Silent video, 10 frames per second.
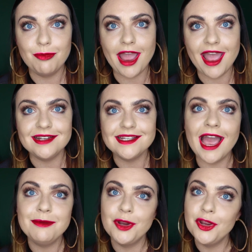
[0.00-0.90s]
brand.
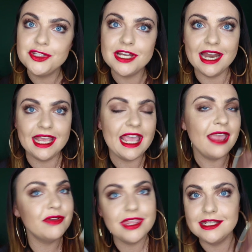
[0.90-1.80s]
I'm going to link
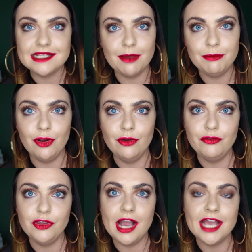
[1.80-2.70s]
everything down below
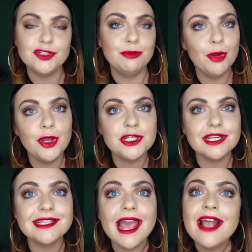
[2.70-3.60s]
for you guys to
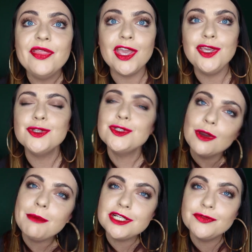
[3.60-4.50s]
purchase. Thank you
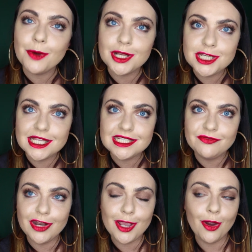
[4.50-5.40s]
so much for watching this
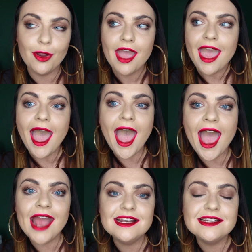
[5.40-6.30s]
video
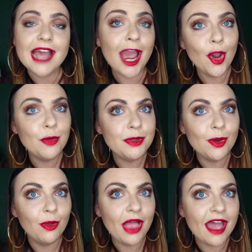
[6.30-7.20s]
and I hope
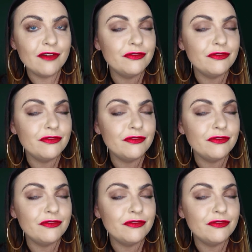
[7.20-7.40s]
you all have